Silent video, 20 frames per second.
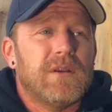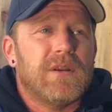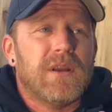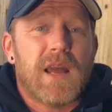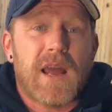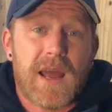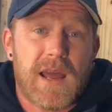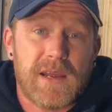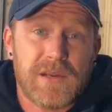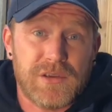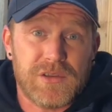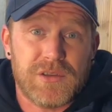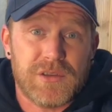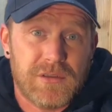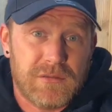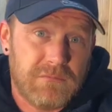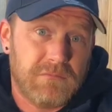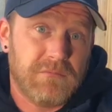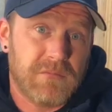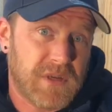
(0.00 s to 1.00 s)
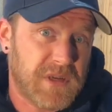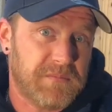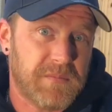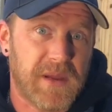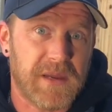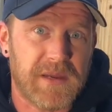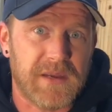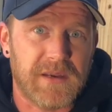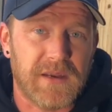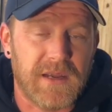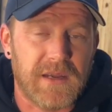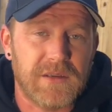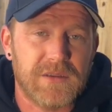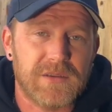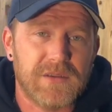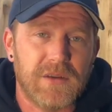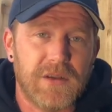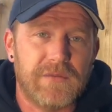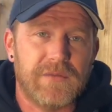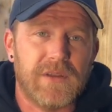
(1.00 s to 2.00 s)
hash and making
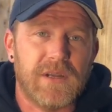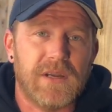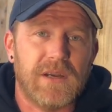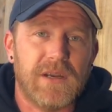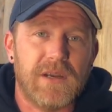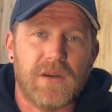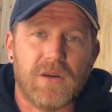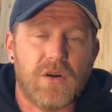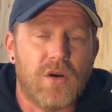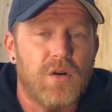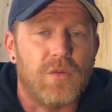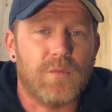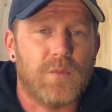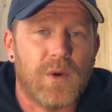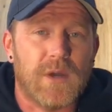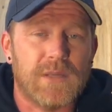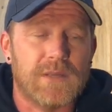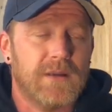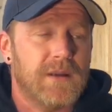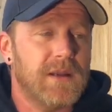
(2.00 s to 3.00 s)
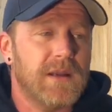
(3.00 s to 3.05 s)
hash. Evidently I got on one.